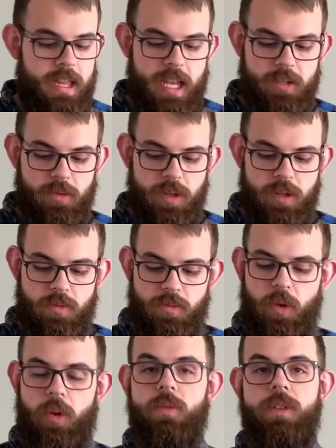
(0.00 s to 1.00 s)
That's what the
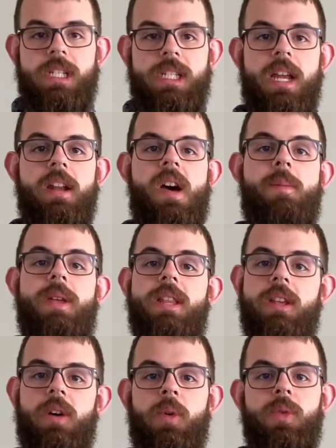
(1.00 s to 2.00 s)
role was set up in
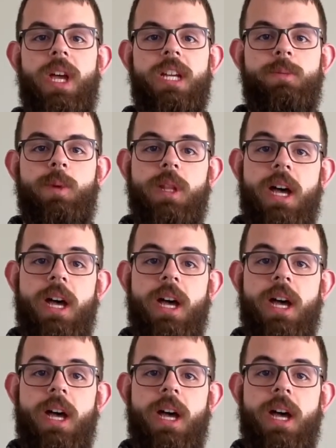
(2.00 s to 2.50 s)
the Old Testament.